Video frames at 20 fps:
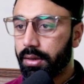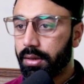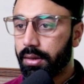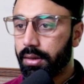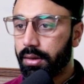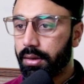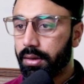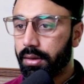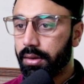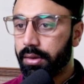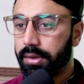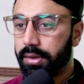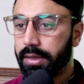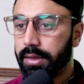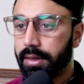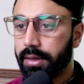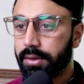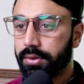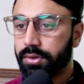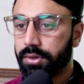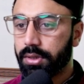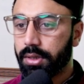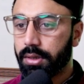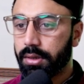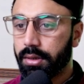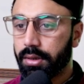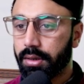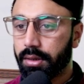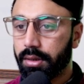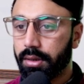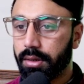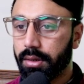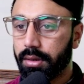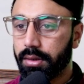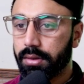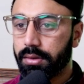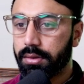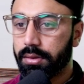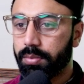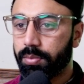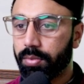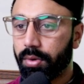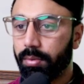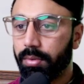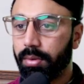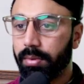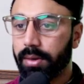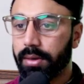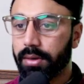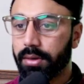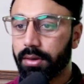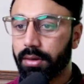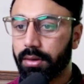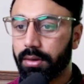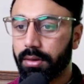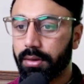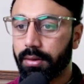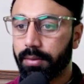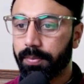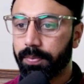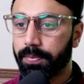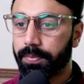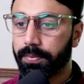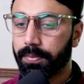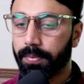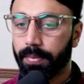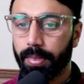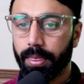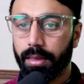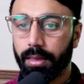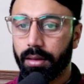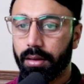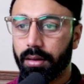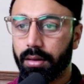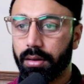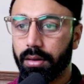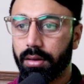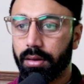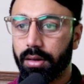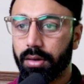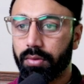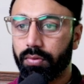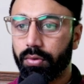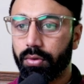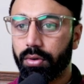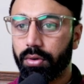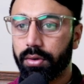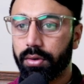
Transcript: a redirect chain is problematic. It won't